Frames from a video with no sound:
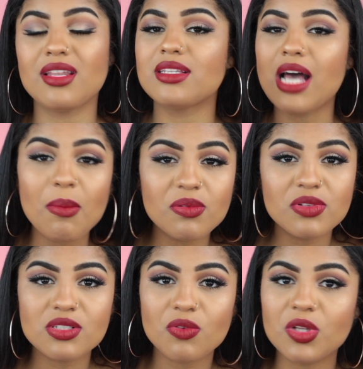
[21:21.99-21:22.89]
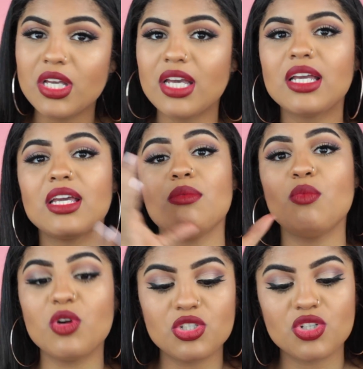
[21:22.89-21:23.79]
and on top of exfoliating it, it
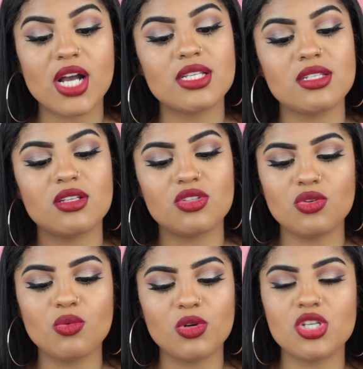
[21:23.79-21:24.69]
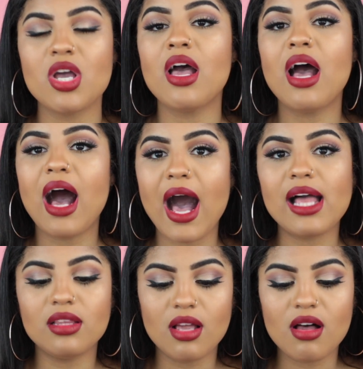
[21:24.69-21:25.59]
moisturizes it too, which
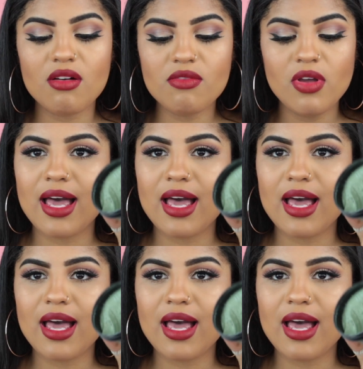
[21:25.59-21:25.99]
I love.